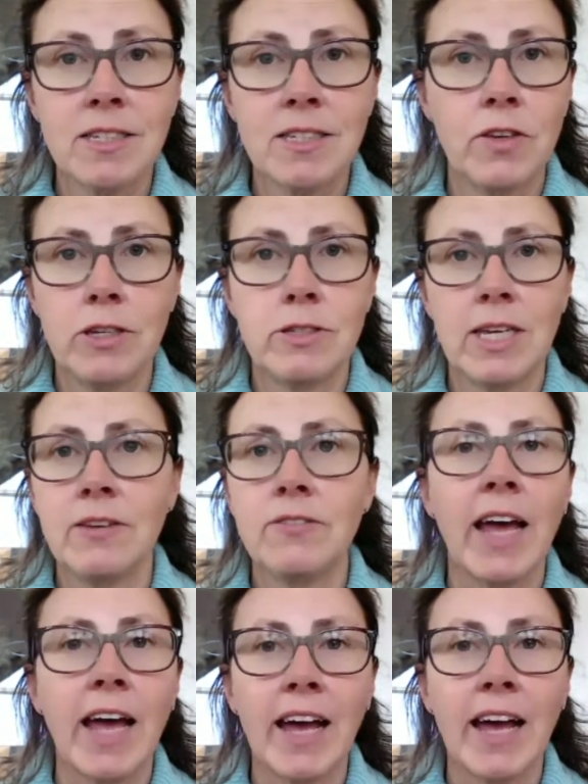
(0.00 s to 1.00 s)
for you to even
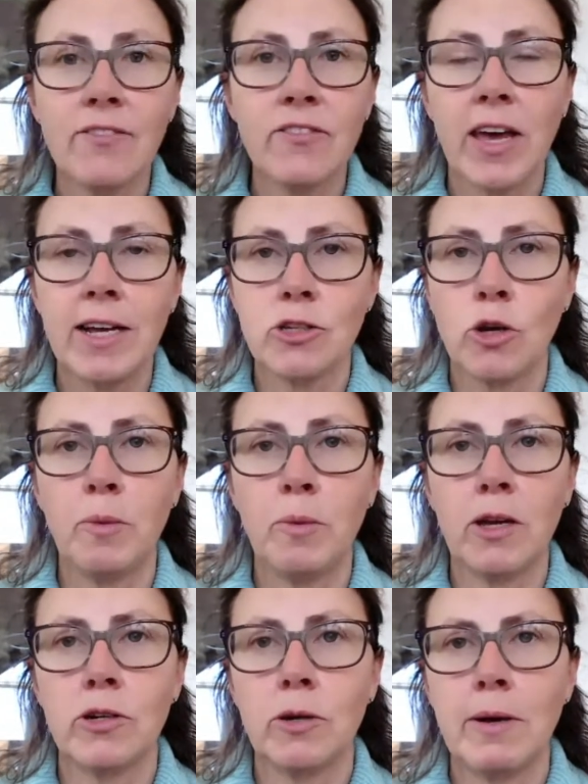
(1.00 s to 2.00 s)
have that topic
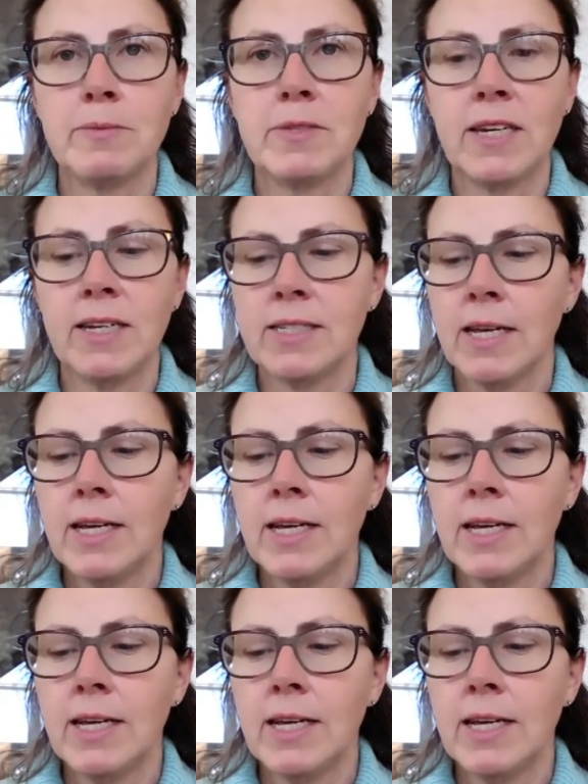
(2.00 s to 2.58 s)
on your website.